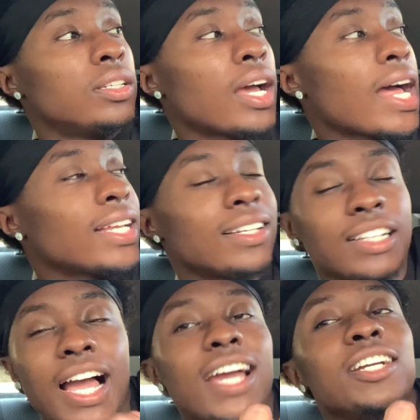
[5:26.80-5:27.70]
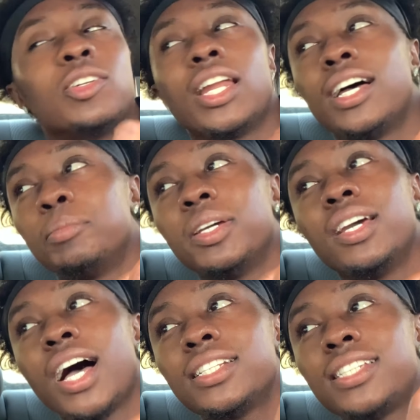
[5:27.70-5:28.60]
I, I ain't gonna lie,
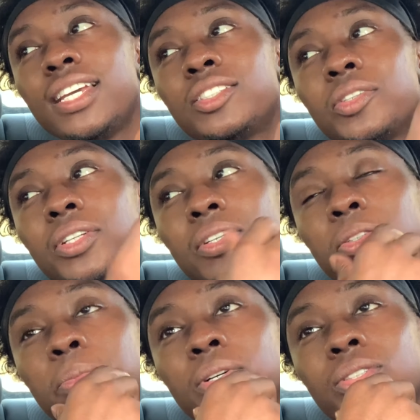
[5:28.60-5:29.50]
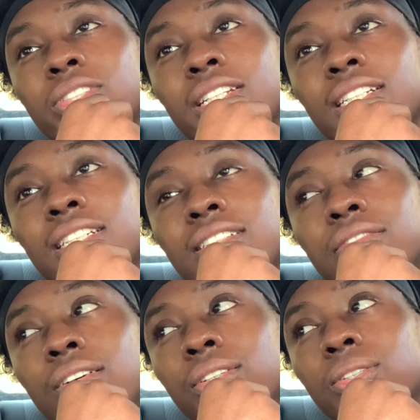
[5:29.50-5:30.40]
man, I take so long to post, like,
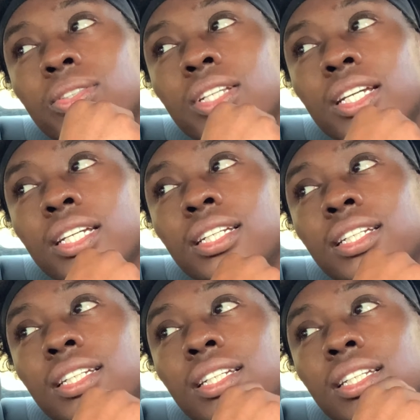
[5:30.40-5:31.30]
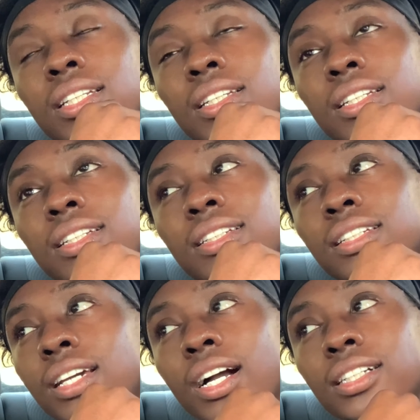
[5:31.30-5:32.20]
photos. Like,
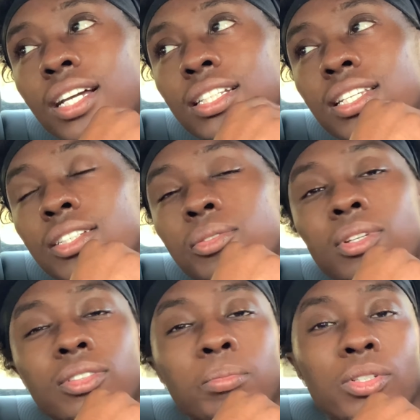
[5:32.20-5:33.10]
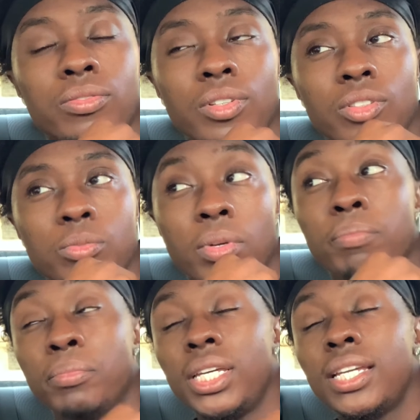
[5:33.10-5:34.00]
I, I, take too long to post photos. But
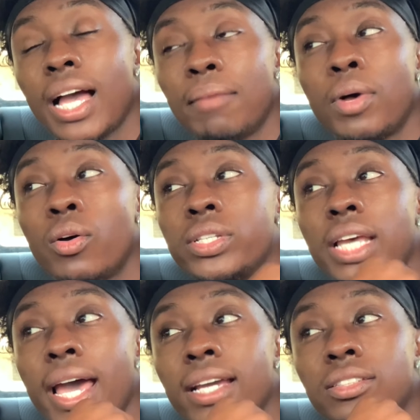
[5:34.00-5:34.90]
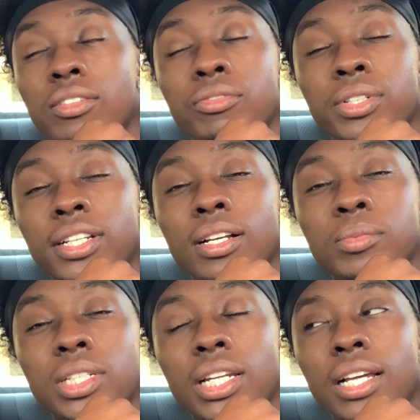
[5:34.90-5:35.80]
me, I'm always active when it comes
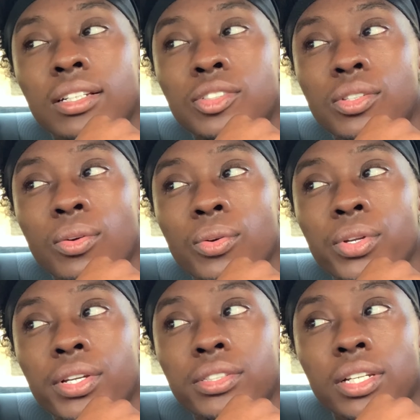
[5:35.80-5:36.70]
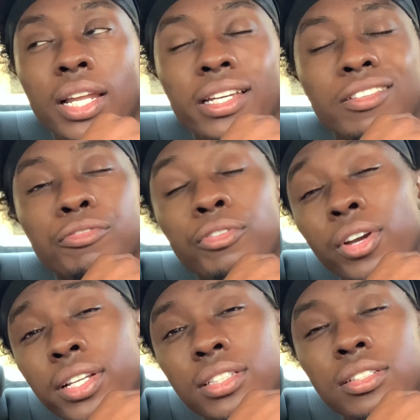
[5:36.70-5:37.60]
to like stories and liking
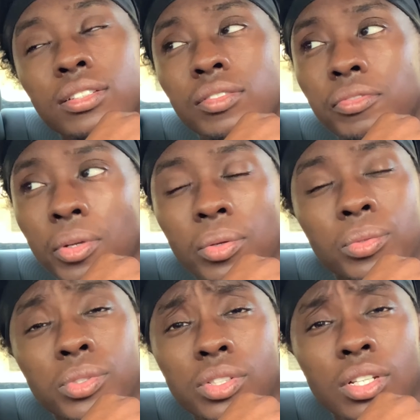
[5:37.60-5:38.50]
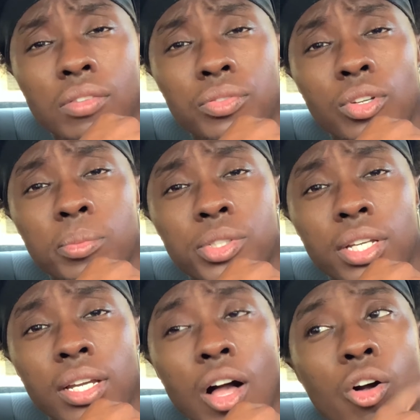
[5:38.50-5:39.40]
friends' photos and stuff. You know what I'm saying?
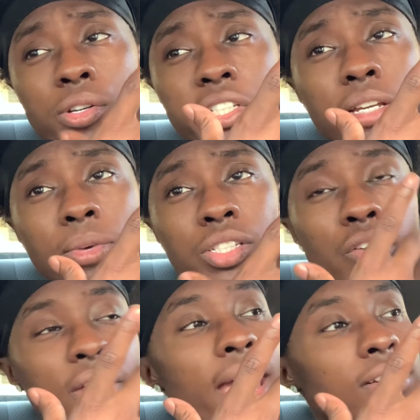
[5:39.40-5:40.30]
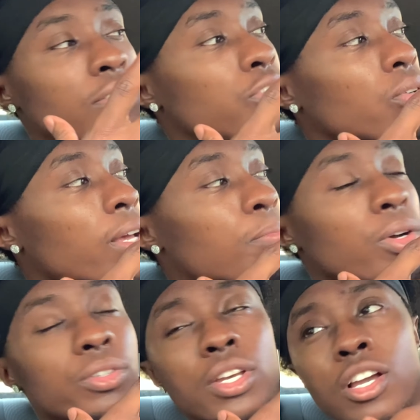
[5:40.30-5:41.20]
I always keep myself active, so that
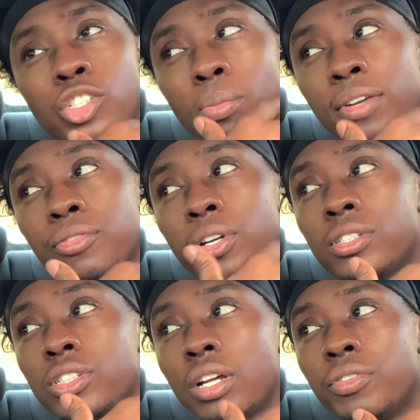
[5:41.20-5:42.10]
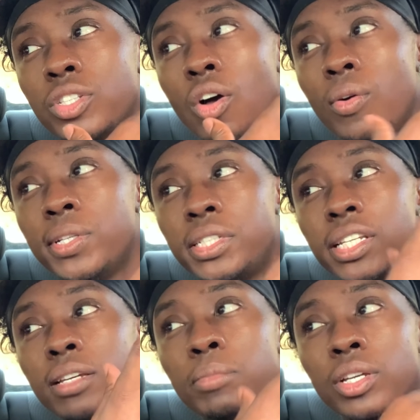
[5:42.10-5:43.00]
per so my friends and stuff is always
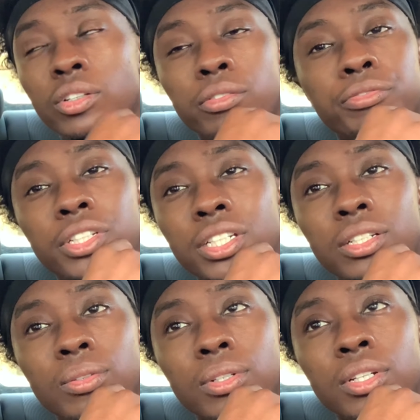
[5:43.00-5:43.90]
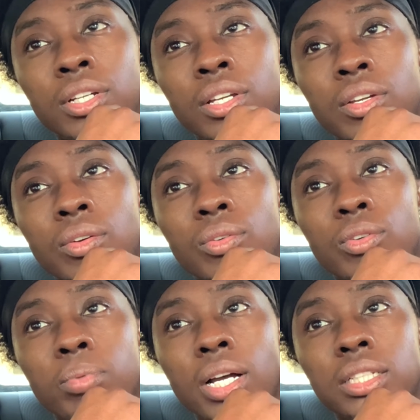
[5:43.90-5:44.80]
seeing me on their feed or or
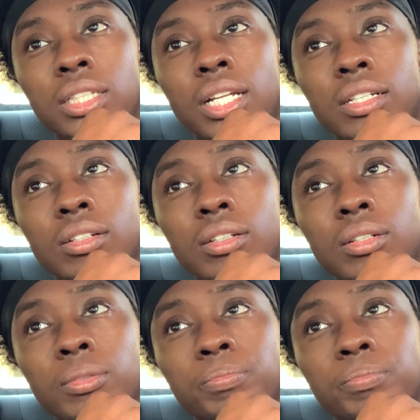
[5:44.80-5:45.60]
probably like uh,